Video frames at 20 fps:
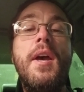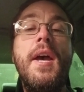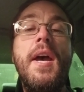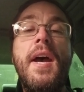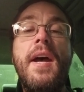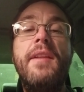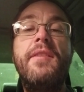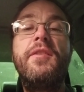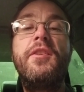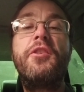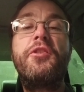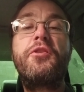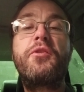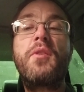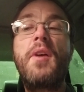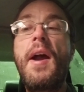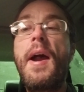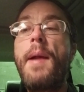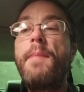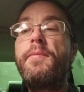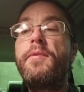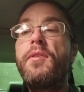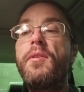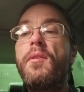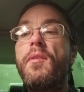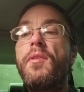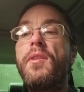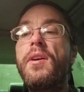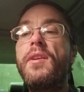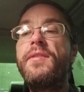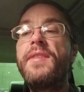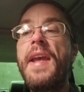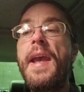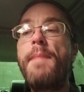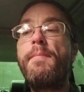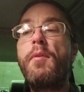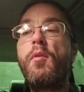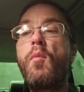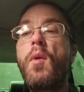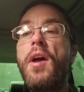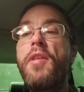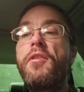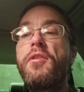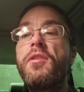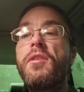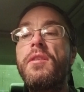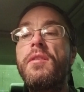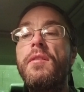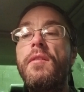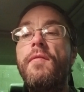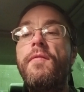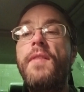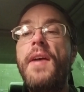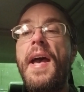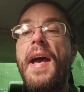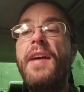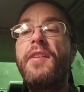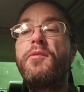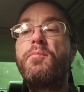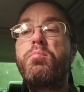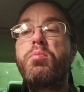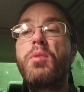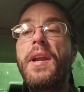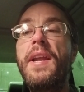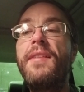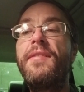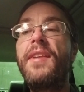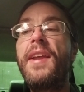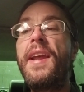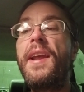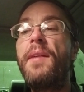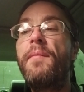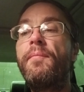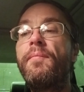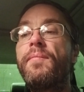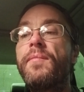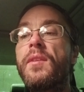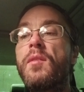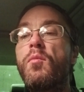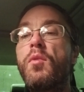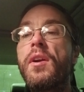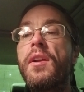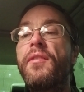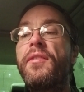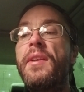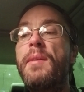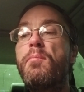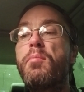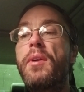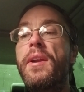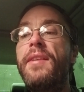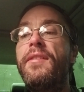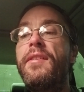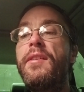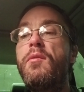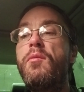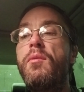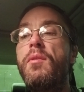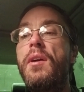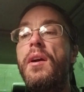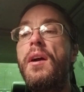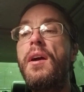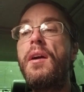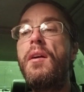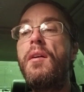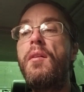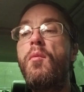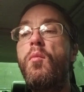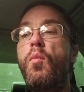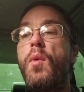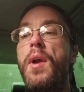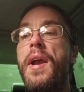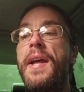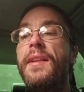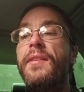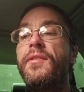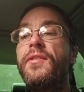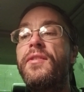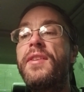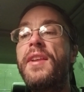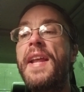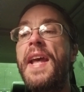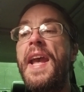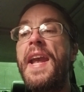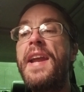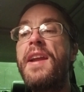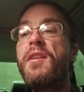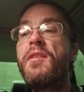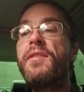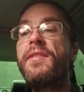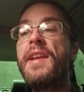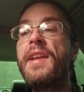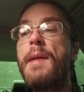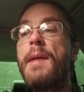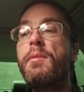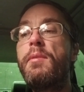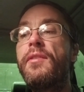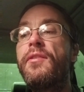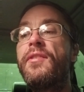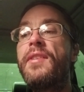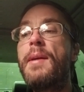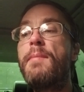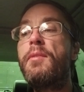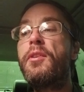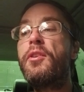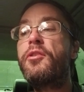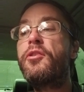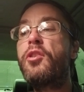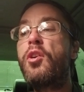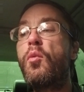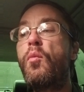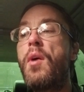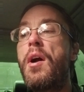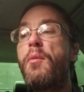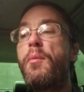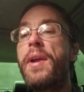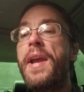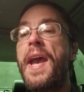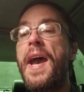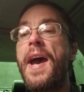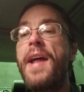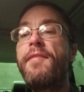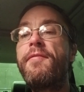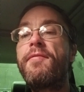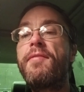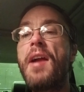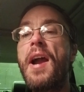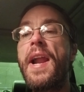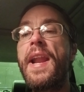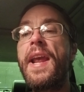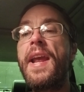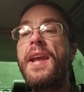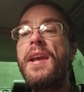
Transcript: described the Tampa weather as breezy. We're going to see breezy winds today here in Tampa, similar to what we had Friday.